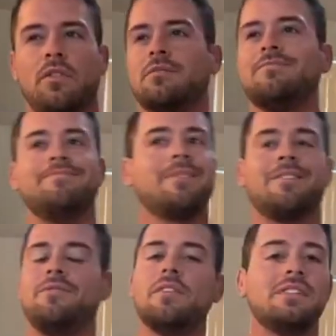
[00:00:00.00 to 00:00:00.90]
from
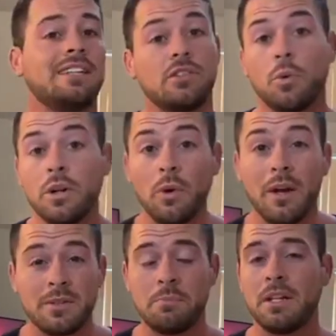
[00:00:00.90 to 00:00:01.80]
15 to 20
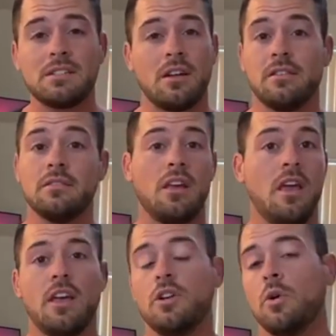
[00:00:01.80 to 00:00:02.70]
reps based on
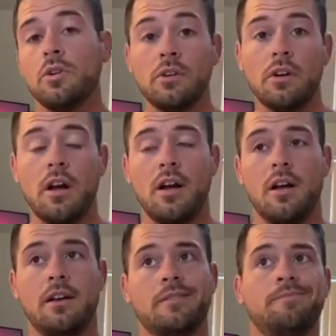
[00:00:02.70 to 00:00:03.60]
you know your
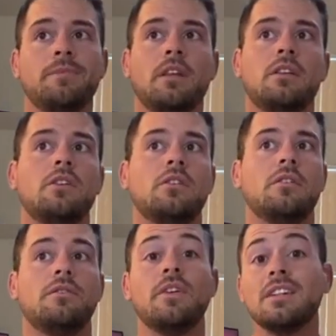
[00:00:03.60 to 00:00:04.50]
uh,
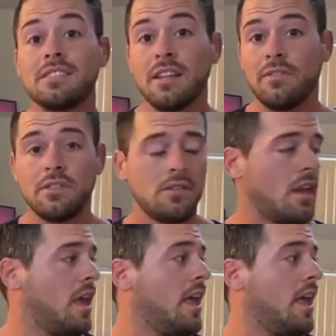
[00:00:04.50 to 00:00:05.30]
your fitness level,